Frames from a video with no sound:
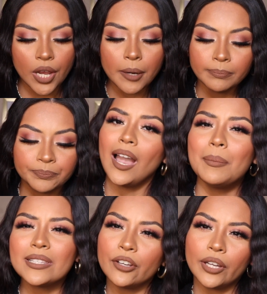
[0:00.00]
I'm
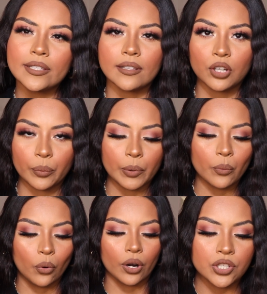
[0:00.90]
gonna tell you guys a little bit more.